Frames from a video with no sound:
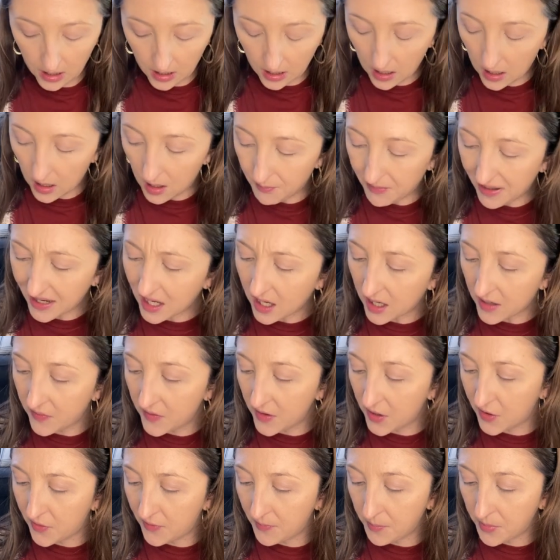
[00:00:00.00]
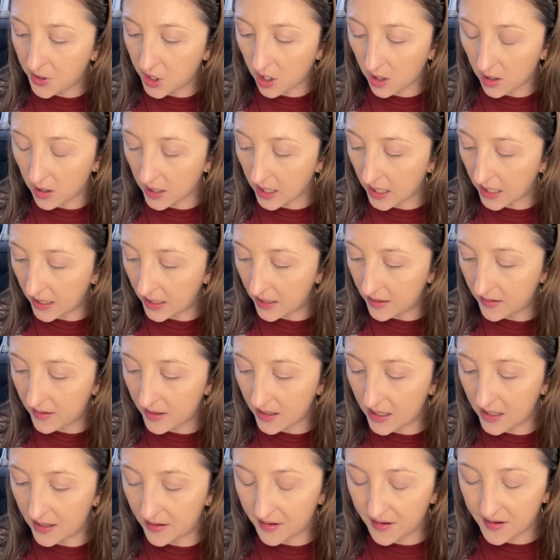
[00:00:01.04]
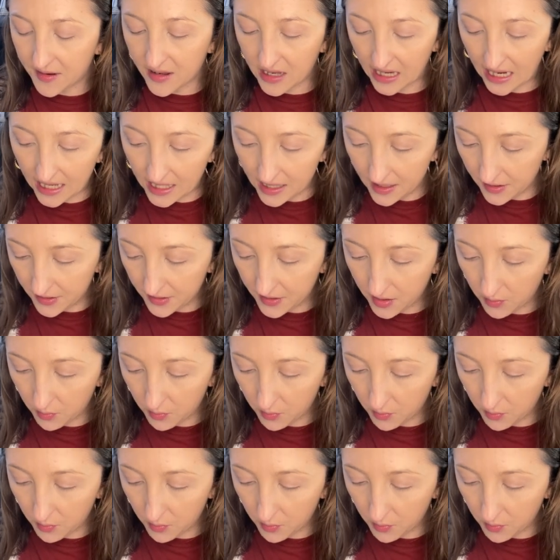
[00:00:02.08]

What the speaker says: I got this from Target in a set